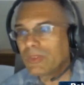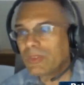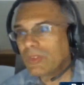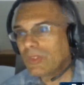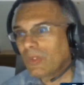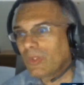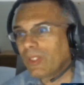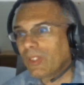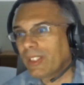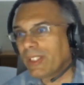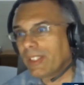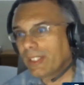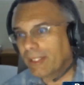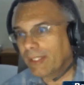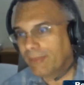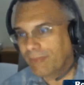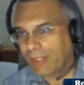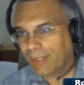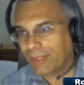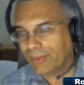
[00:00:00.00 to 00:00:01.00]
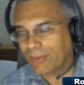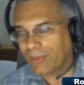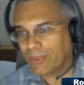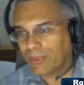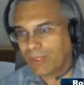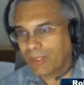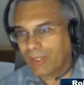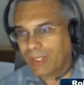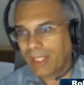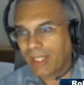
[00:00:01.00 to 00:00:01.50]
zoning events.
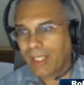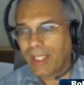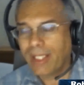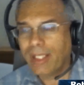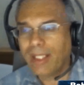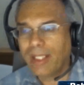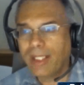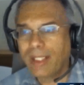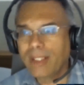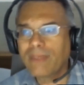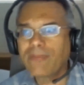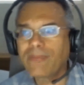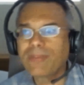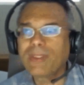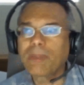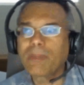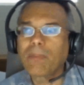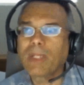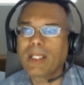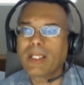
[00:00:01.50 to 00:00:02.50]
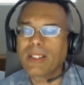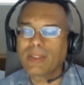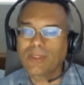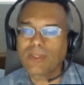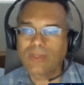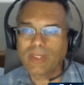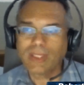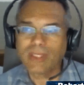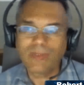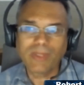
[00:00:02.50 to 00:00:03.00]
Every
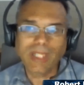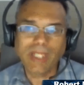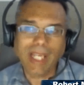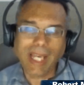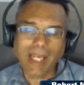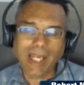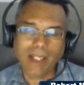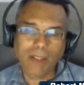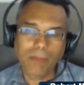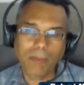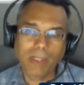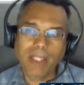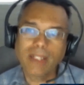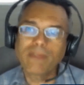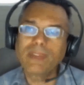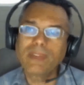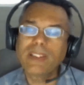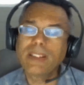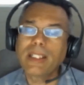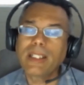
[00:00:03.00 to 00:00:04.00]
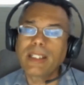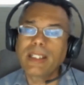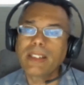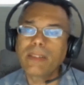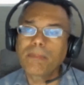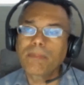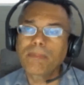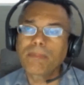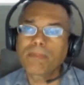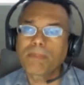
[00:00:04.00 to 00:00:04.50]
molecule, every atom,
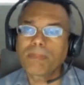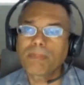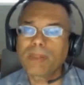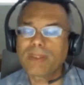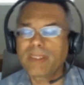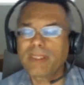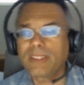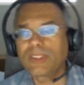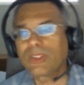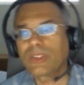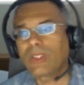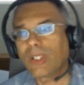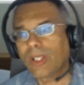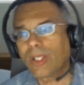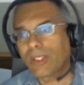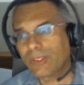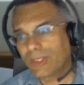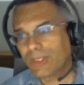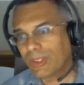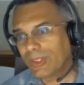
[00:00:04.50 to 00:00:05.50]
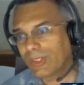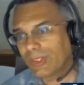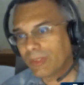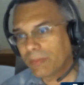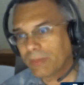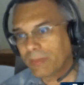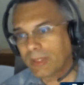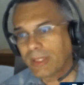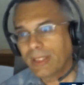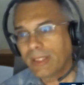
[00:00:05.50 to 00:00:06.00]
any star
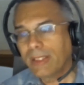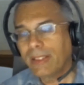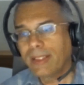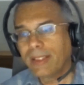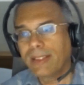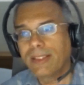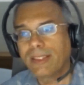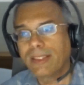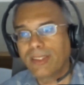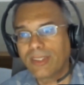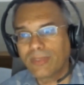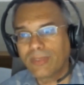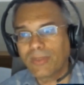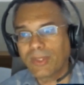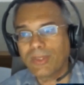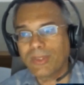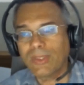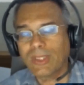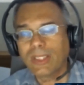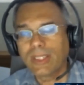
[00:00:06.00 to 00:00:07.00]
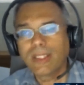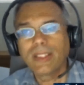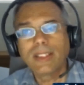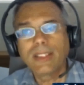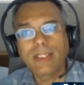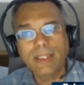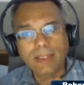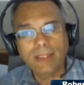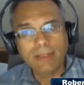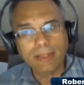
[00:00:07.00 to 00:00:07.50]
system in the universe
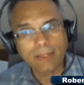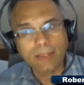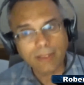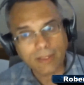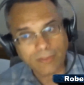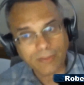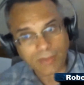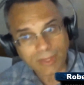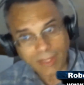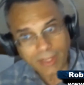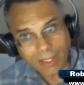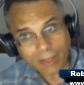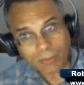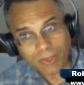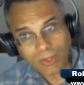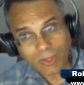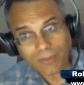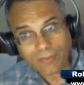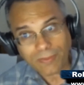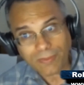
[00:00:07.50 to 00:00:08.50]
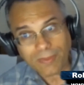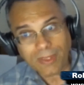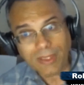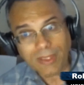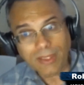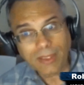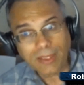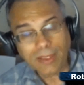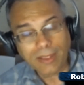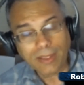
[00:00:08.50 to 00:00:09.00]
is on a different time zone.
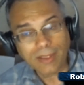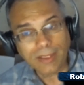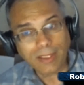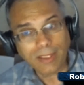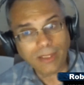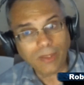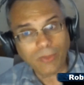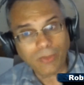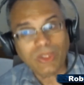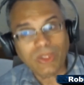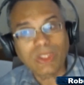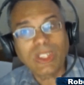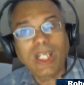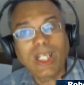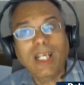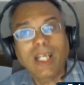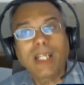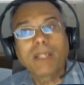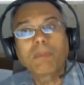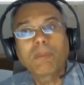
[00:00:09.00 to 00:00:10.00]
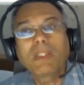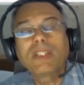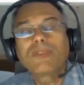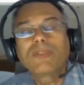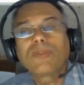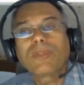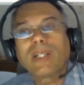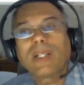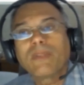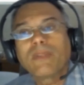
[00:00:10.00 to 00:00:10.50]
In other words, time
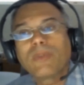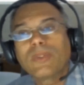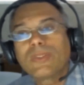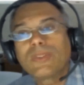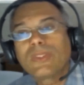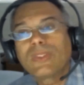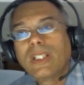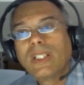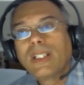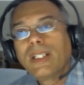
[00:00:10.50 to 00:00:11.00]
travels